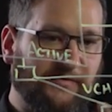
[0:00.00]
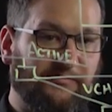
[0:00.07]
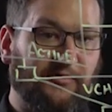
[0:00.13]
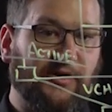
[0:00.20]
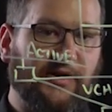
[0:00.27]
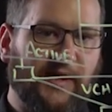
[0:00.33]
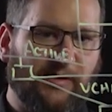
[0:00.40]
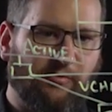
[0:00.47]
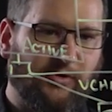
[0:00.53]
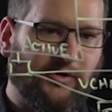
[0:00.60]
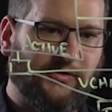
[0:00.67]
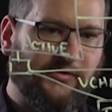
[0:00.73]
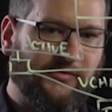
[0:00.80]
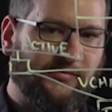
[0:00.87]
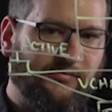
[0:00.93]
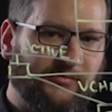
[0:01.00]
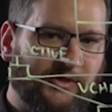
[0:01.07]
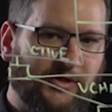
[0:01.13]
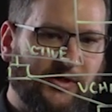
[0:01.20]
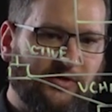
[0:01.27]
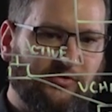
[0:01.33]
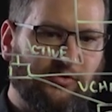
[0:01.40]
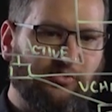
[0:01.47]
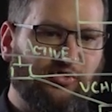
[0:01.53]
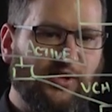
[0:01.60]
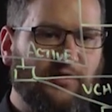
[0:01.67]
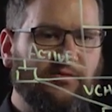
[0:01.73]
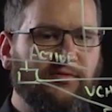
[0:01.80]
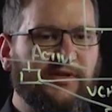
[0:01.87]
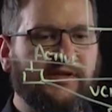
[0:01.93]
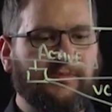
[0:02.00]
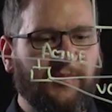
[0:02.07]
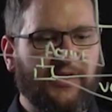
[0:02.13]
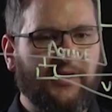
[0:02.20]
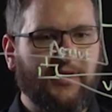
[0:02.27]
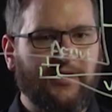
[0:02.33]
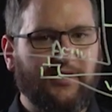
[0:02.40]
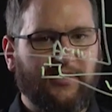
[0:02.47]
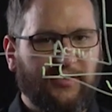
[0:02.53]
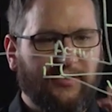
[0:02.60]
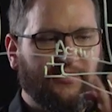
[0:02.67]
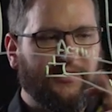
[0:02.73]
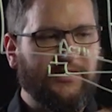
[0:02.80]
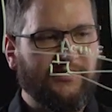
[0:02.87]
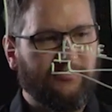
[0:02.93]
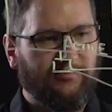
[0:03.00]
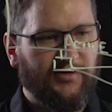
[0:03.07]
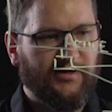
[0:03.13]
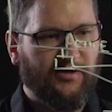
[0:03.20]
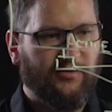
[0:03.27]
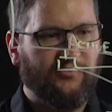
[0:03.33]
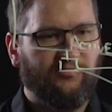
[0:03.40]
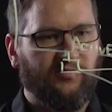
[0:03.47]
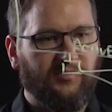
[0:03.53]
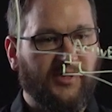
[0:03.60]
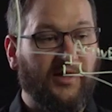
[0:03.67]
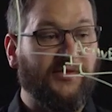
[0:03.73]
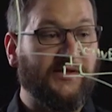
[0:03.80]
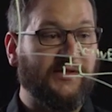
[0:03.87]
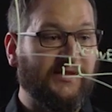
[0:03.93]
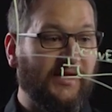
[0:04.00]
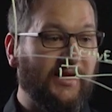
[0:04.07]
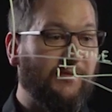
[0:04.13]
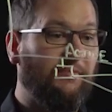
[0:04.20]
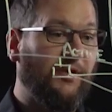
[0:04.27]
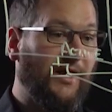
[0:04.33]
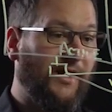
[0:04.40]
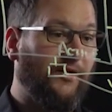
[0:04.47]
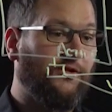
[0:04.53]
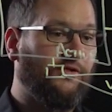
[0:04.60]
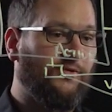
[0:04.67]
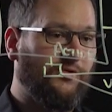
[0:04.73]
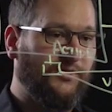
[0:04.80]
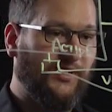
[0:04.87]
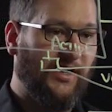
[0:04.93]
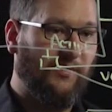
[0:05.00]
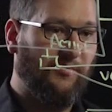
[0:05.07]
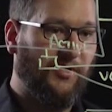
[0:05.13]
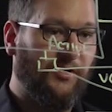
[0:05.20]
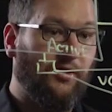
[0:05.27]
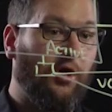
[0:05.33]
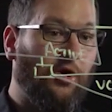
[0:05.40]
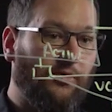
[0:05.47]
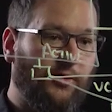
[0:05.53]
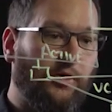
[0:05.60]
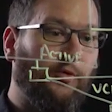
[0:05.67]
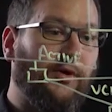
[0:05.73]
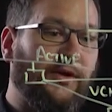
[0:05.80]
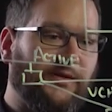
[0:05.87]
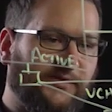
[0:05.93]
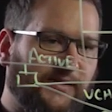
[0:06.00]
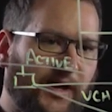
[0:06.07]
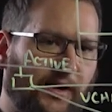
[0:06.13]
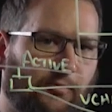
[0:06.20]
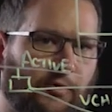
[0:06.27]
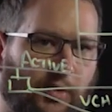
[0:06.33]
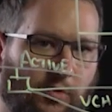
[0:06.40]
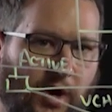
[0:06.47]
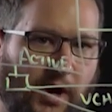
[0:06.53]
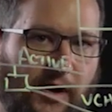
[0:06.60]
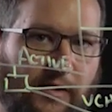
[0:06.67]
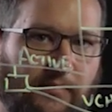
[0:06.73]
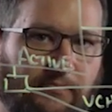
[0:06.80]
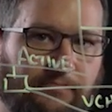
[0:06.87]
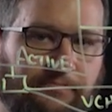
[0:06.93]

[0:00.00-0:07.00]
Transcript: different networks. So generally speaking, these three nodes will be on the same layer two segment, although it is not required.